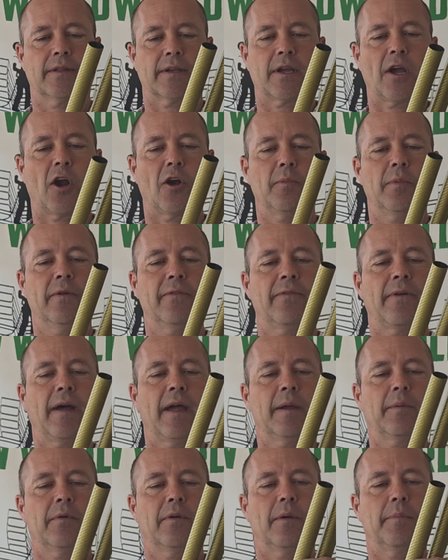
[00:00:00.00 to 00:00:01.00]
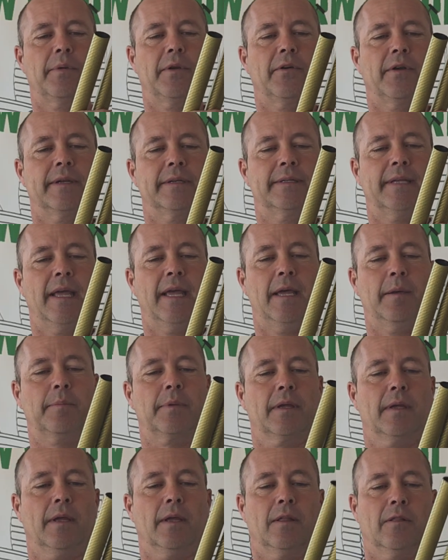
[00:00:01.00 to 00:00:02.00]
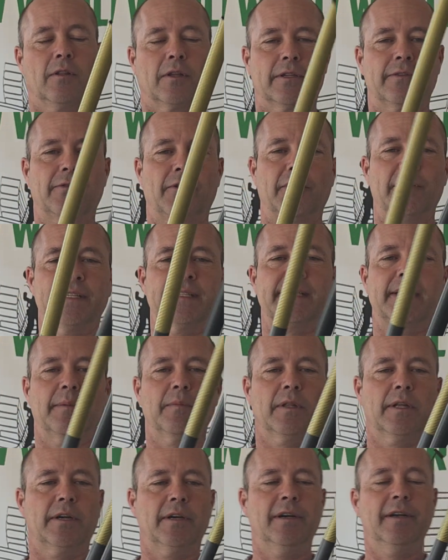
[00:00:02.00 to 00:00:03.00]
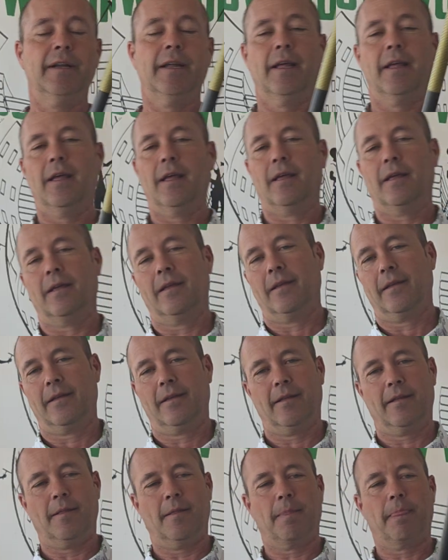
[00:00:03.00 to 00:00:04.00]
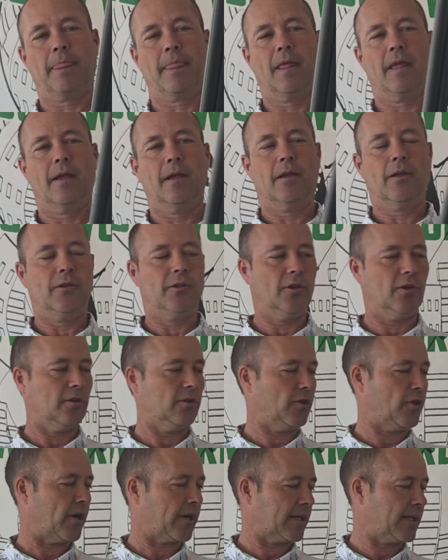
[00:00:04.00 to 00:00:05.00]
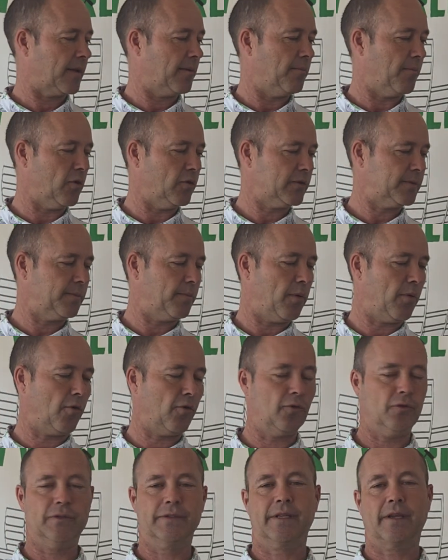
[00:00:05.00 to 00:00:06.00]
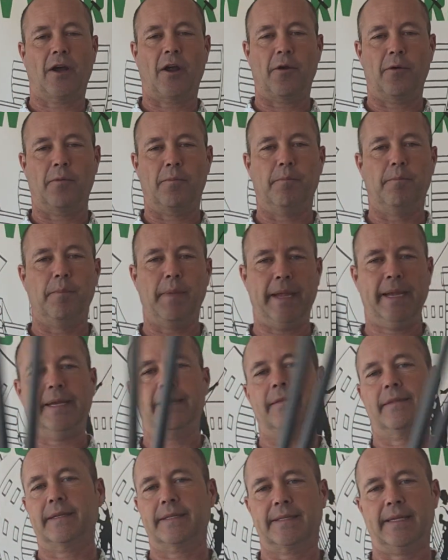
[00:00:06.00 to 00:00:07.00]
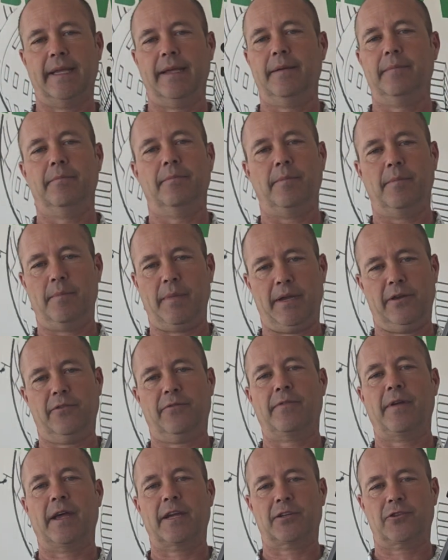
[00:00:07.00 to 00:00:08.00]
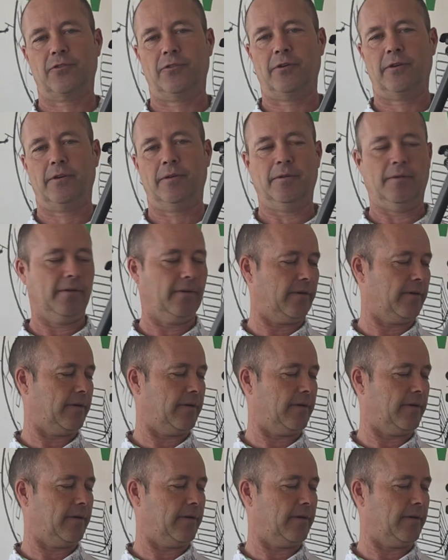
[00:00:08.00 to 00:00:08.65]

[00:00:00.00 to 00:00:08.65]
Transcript: the carbon fiber appearing tape, looks very similar. You'll look, most poles are made in the same manufacturer